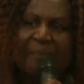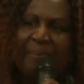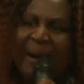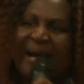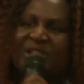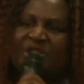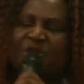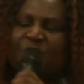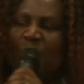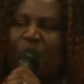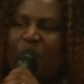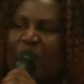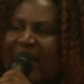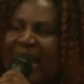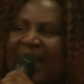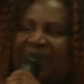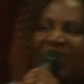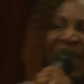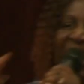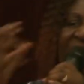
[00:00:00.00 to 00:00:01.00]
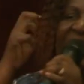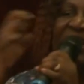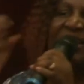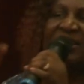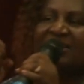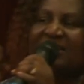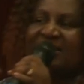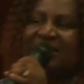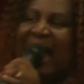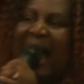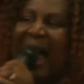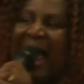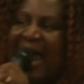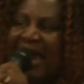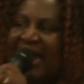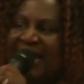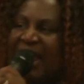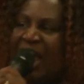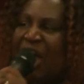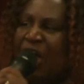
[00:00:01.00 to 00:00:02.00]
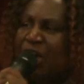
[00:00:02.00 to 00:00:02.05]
But you look at the little sign,